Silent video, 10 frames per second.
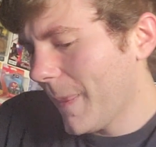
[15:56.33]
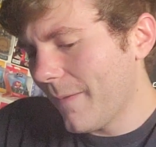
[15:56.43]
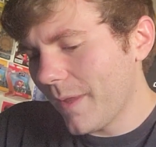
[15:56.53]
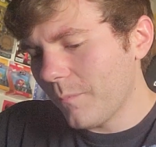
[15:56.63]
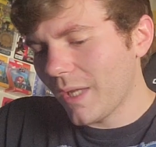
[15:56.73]

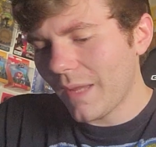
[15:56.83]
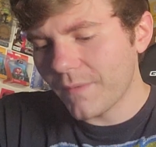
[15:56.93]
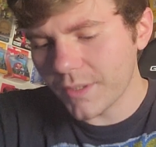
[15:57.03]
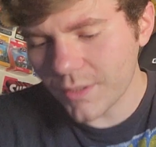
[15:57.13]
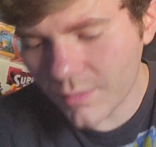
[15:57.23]
And then we got
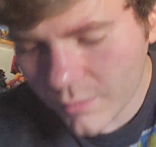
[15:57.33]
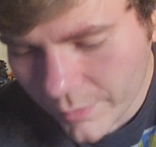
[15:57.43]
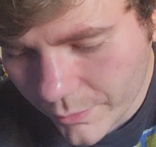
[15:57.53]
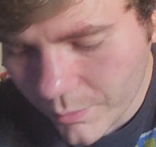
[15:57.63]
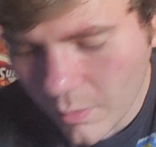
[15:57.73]
the
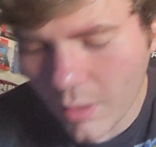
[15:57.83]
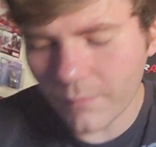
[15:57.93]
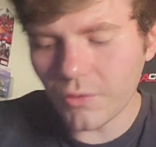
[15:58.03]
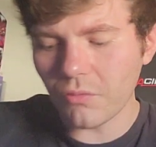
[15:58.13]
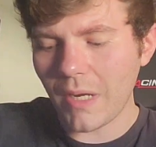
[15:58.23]
slew
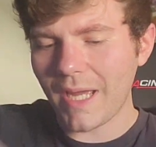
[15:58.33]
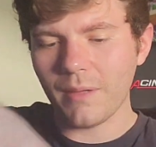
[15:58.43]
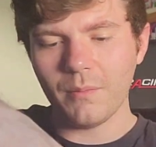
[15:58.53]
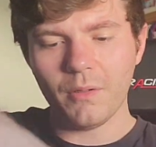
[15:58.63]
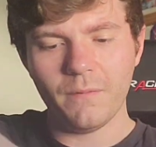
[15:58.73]
of
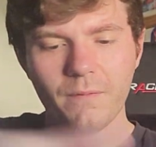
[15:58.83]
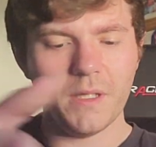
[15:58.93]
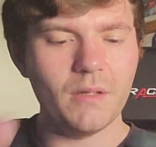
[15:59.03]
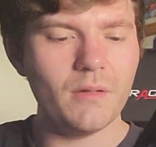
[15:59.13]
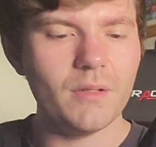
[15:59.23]
Dragon Ball
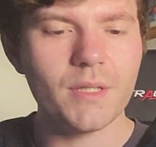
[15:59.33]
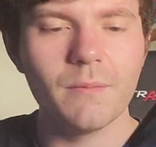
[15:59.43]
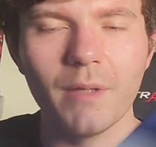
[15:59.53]
figures.